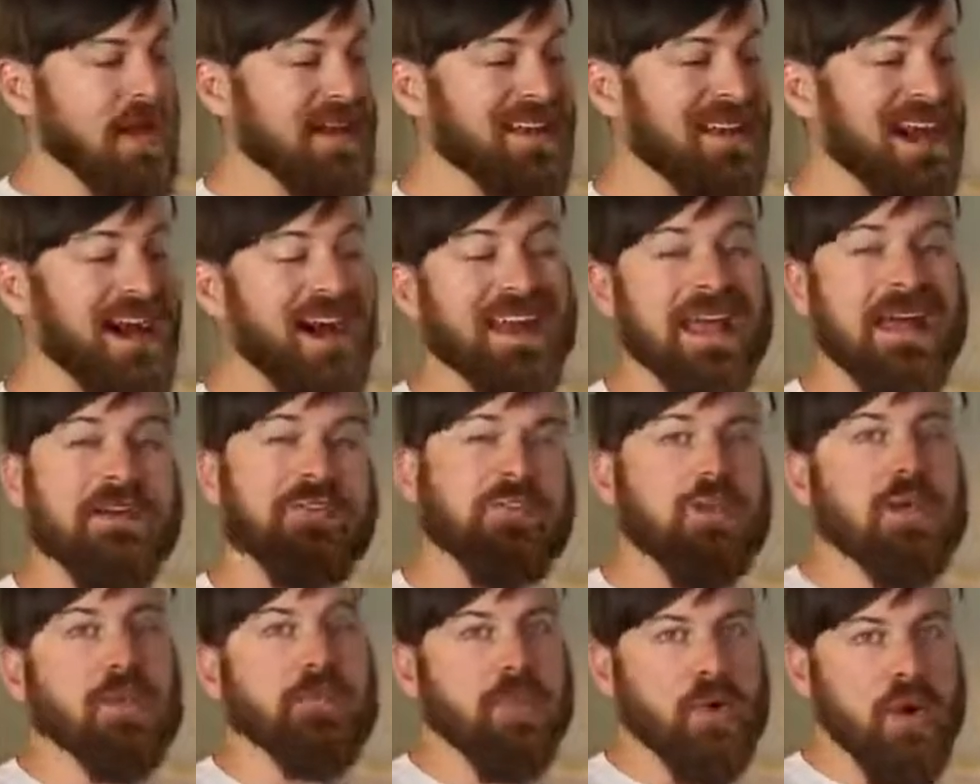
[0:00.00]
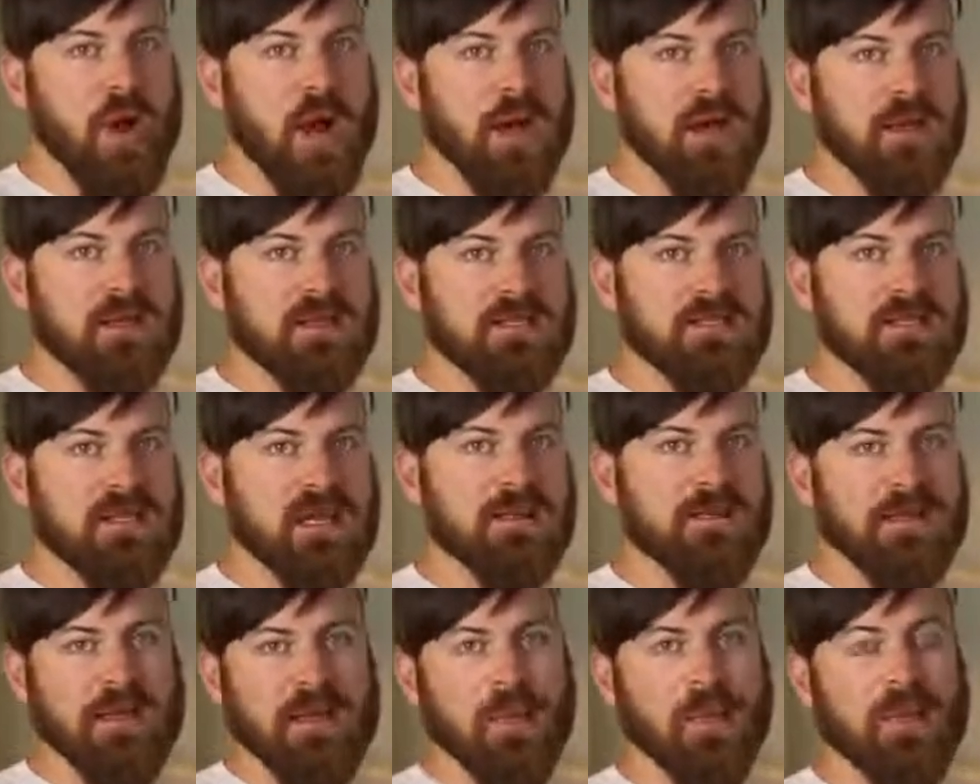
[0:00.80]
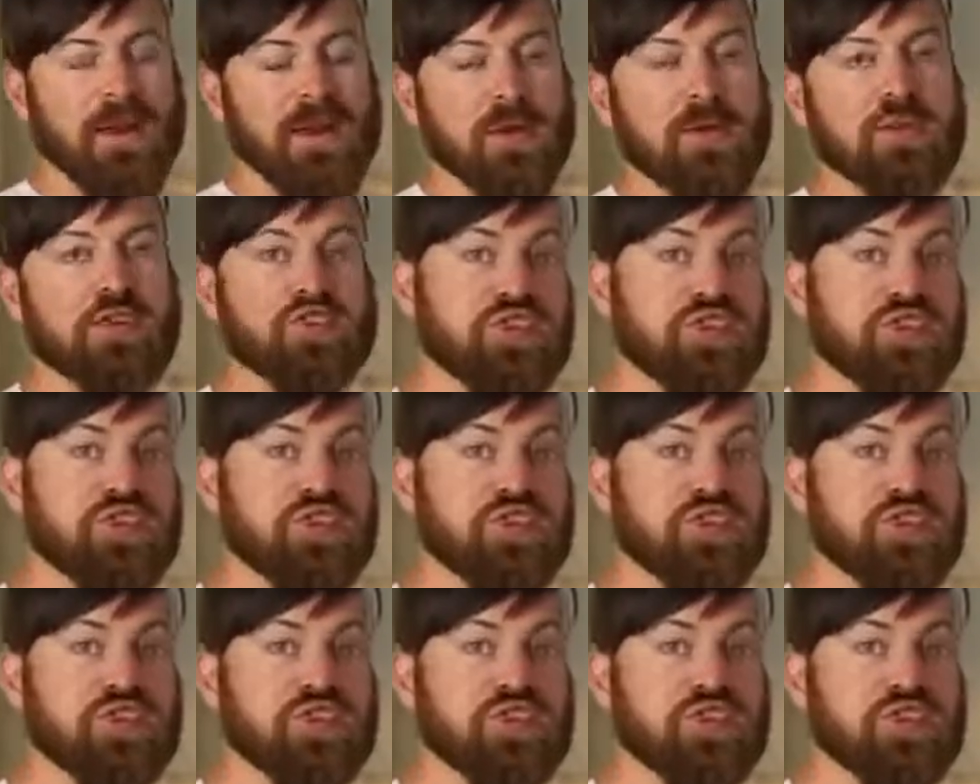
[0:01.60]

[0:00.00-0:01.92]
Not every product is gonna be a winner.